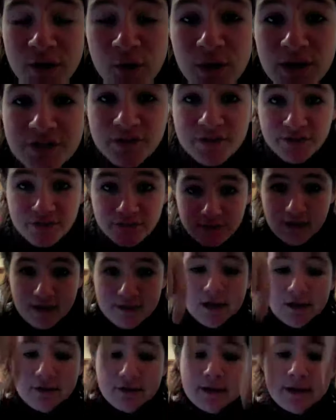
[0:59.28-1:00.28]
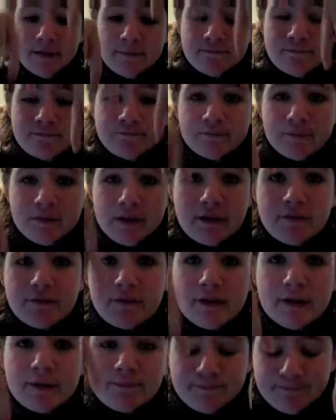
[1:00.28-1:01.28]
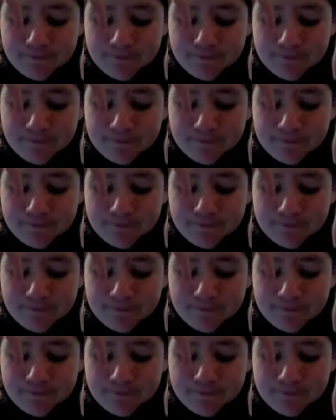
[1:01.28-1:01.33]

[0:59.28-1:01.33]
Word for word: Questions are down here in the